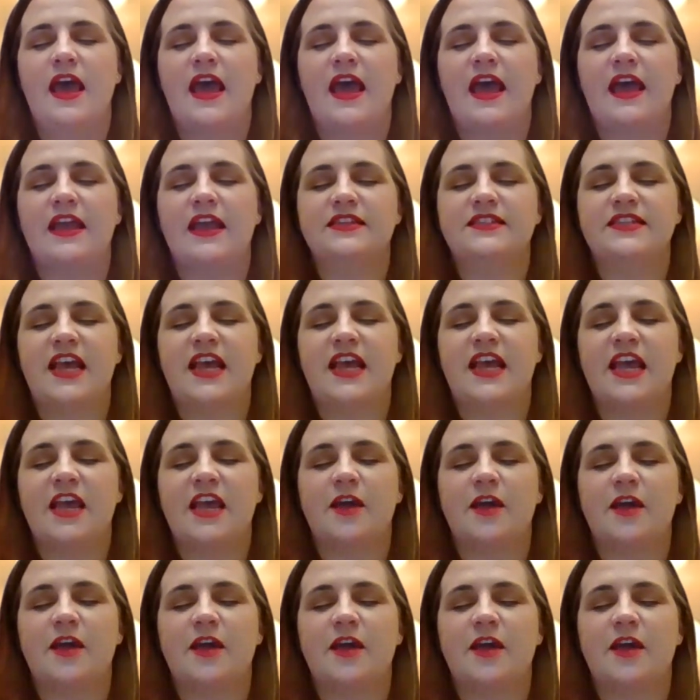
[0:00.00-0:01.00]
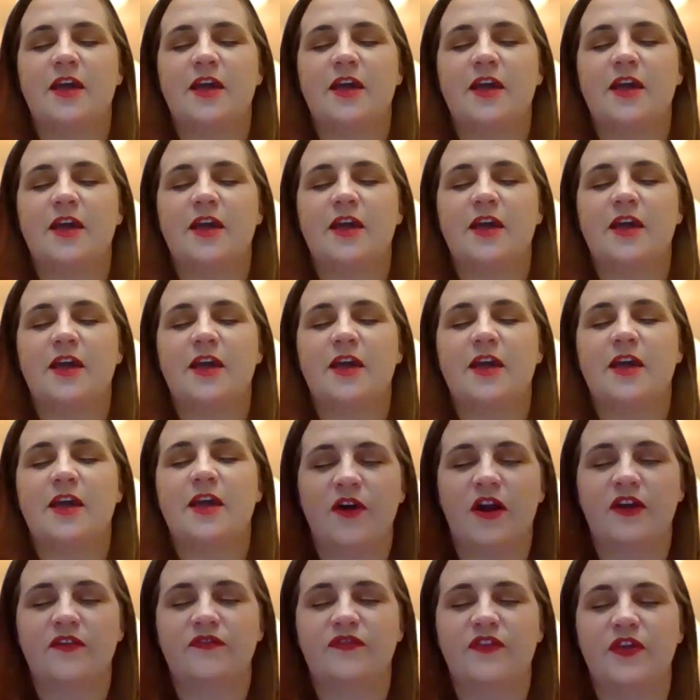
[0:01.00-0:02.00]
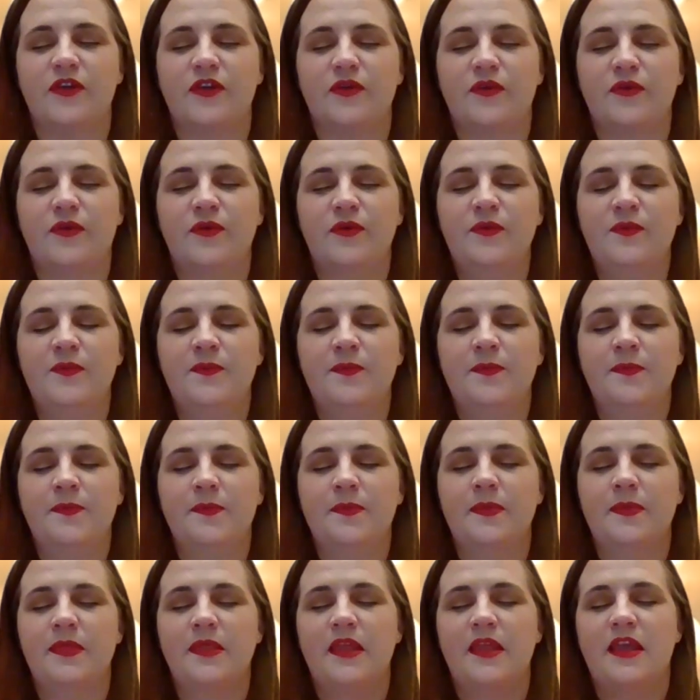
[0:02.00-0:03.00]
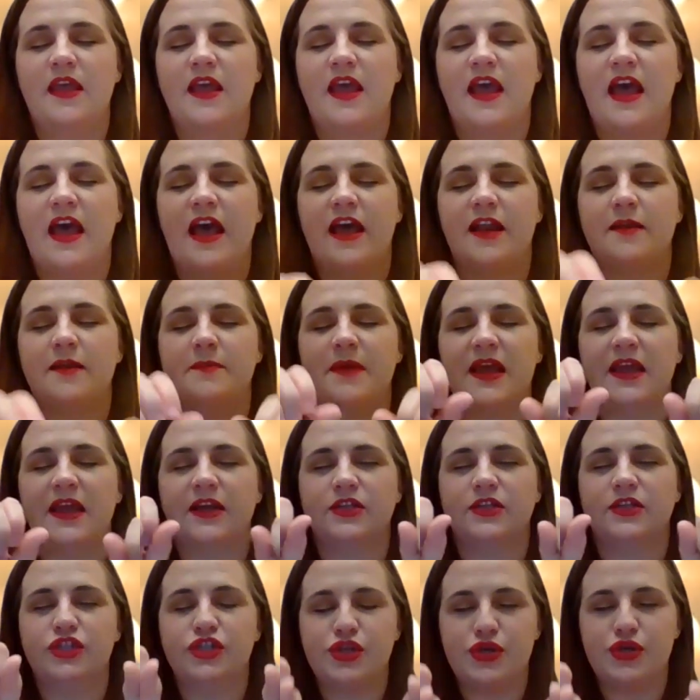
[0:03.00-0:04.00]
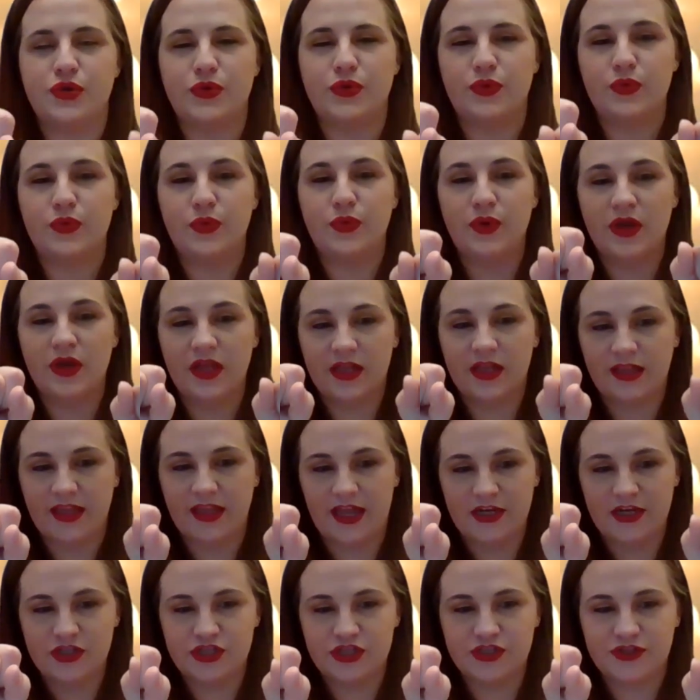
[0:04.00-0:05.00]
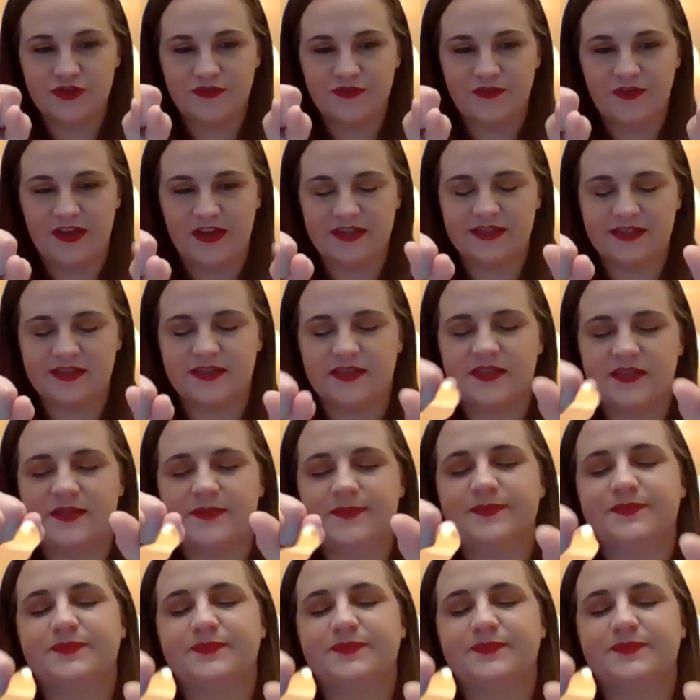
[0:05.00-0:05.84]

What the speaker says: and take both hands in front of you and make two clenched fists.